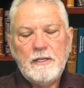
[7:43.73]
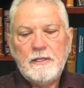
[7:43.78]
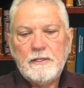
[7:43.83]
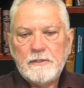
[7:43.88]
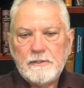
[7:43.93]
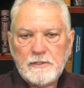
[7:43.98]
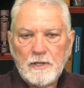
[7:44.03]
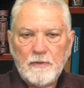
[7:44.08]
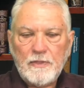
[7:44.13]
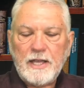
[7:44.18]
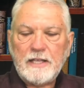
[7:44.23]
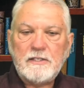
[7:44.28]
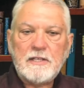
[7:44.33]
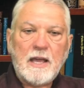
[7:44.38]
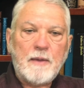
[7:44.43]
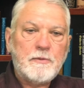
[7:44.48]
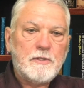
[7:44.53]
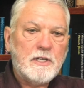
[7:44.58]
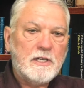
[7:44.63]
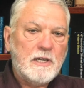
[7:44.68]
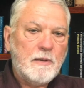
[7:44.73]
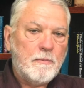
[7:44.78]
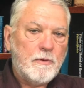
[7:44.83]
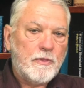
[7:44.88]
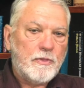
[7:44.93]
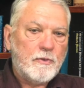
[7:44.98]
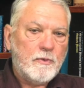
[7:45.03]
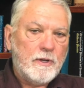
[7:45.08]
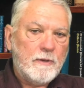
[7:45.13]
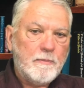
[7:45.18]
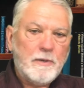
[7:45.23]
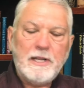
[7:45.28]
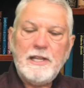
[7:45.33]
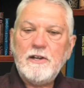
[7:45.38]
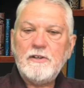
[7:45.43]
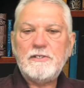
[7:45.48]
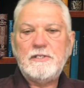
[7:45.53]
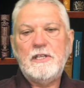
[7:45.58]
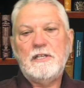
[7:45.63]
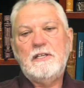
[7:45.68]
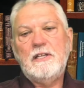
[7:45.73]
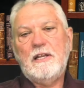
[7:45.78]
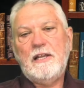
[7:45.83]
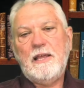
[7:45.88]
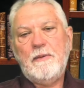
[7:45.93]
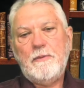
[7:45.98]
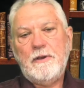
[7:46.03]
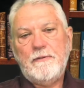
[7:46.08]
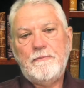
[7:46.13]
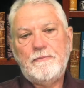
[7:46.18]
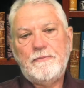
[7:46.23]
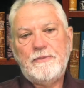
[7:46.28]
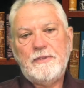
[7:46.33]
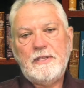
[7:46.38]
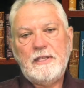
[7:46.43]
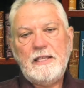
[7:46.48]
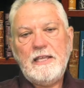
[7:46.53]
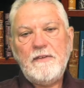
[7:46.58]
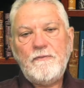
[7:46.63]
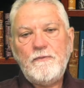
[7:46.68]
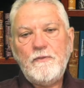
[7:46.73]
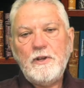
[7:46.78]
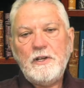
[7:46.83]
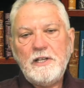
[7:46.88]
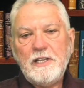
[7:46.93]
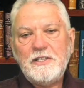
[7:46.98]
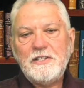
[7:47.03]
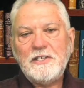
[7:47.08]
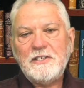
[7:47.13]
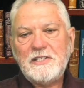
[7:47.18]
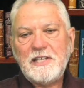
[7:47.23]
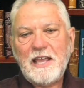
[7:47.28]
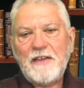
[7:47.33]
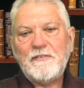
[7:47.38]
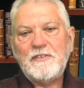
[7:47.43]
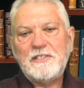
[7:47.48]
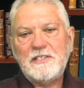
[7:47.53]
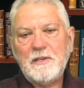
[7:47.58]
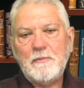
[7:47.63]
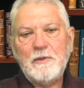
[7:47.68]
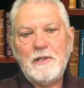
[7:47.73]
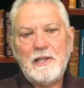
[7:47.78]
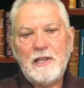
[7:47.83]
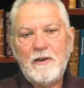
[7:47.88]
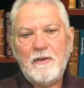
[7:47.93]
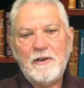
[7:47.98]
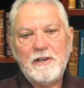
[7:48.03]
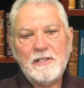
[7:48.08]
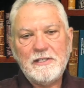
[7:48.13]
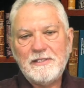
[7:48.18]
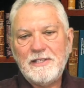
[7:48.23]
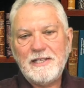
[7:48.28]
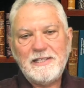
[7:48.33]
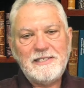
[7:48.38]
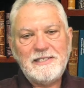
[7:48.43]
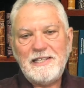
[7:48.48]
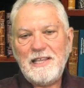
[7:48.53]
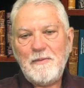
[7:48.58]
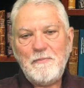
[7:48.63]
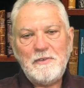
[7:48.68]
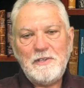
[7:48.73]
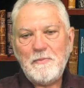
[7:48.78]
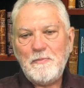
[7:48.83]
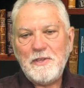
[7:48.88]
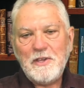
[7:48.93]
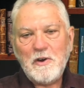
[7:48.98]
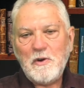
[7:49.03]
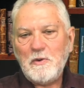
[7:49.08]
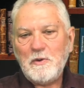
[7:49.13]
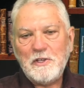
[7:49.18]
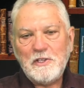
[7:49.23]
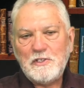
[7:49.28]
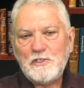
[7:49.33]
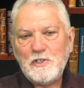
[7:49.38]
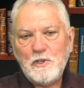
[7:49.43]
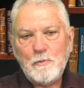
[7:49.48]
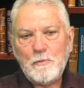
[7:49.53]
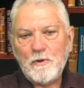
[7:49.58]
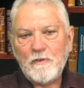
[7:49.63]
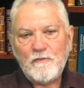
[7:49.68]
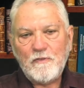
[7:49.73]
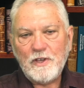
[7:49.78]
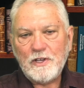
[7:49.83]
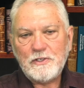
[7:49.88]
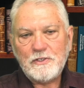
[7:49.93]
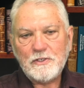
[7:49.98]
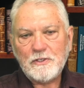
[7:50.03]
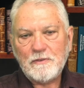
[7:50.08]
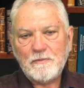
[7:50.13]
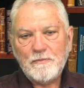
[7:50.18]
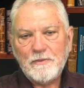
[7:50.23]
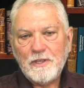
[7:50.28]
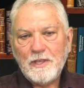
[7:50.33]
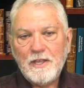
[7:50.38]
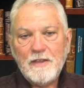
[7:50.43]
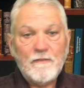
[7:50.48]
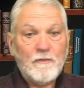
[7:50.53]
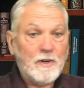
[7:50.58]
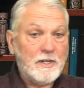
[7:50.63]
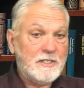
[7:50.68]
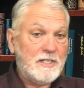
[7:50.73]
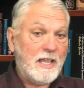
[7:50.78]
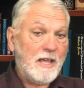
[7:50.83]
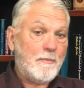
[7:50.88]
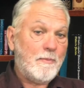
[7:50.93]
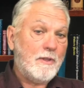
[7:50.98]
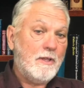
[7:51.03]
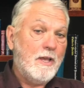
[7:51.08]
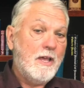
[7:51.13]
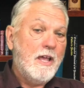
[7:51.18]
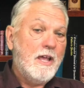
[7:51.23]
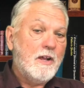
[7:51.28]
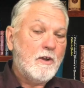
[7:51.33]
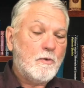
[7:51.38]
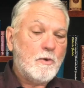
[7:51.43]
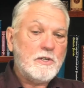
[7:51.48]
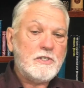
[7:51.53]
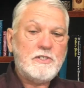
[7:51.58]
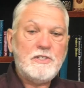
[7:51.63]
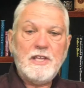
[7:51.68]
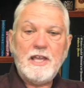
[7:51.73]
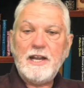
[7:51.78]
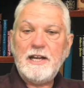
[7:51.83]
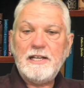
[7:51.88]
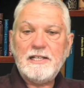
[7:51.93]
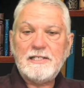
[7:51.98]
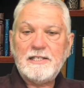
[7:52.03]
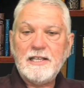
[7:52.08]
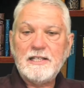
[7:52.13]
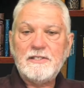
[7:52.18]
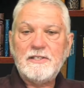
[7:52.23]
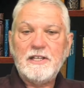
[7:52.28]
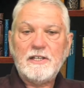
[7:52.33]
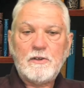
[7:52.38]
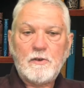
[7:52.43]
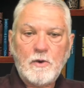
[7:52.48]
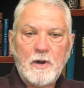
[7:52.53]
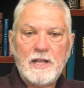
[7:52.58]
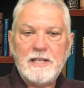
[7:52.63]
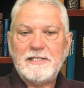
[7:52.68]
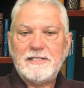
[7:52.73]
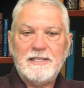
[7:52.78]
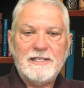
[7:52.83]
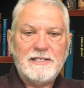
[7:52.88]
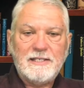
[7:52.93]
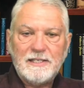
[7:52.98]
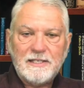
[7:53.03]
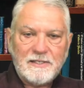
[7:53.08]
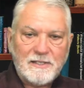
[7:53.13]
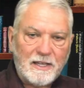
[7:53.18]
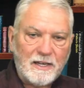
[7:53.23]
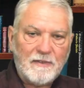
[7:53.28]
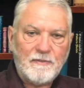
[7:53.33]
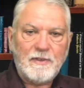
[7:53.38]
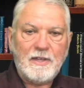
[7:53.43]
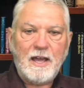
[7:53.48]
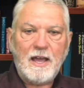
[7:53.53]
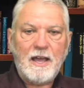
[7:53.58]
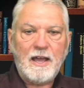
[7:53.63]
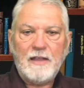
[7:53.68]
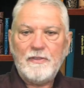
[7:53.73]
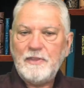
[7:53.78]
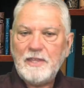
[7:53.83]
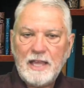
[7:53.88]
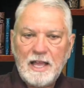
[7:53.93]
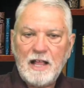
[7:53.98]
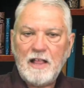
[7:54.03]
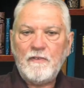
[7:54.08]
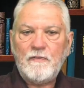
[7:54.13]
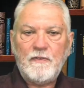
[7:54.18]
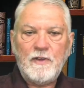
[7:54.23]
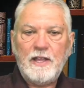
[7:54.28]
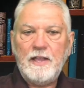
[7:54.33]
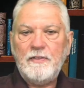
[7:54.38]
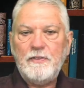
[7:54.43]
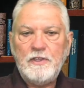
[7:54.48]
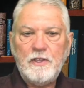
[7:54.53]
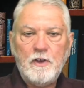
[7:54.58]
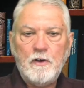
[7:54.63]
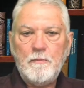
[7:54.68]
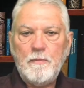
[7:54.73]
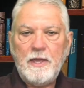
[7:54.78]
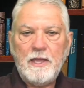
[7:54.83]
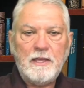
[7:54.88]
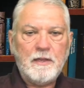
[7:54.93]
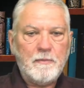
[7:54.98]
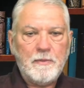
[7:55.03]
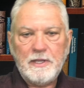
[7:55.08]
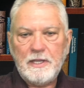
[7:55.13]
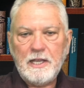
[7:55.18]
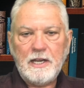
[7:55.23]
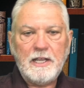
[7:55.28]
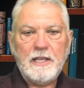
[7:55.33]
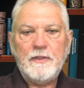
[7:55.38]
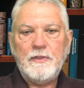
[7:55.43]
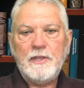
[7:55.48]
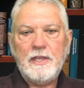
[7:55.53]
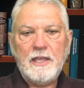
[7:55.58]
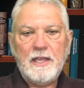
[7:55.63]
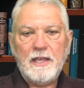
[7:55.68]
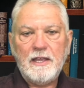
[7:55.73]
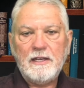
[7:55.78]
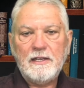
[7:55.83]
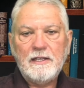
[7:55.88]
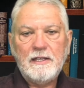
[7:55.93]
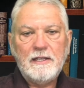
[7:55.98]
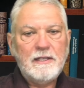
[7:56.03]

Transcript: So that's option number 3. But here's the dilemma. If religions have similarities, they seem to be only superficial. For example, Christianity says that Christ is the Son of God, the Alpha and the Omega, beginning and the end.